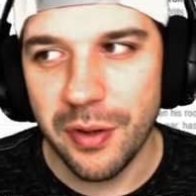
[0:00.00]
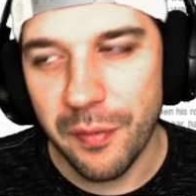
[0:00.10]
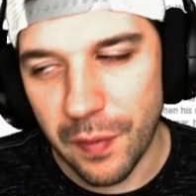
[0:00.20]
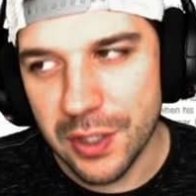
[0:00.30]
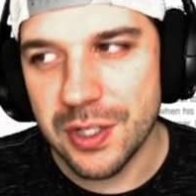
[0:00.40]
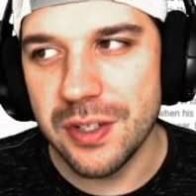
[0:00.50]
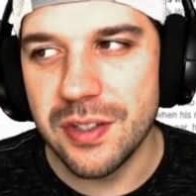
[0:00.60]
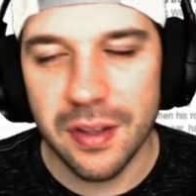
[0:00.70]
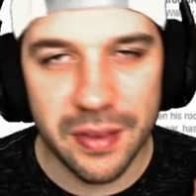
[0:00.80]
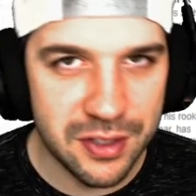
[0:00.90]
versus
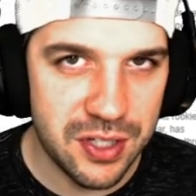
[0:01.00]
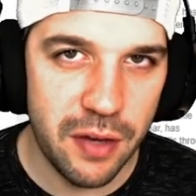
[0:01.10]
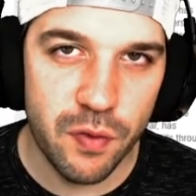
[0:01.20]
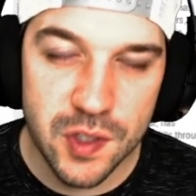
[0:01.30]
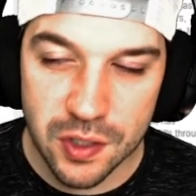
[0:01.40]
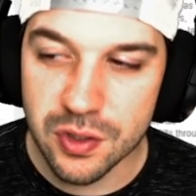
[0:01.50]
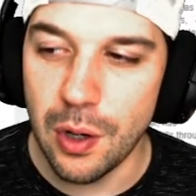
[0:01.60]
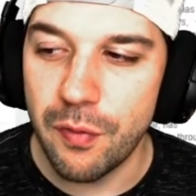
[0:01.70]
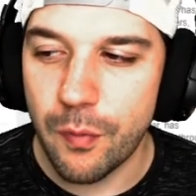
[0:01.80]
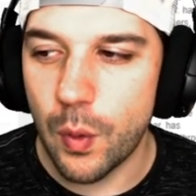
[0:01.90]
the San Francisco
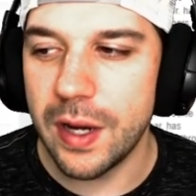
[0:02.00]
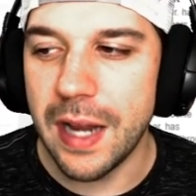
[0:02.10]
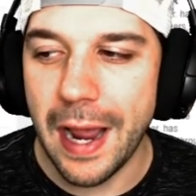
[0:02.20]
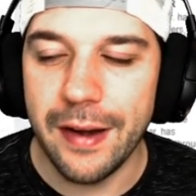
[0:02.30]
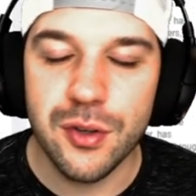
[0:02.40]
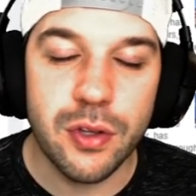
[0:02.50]
49ers.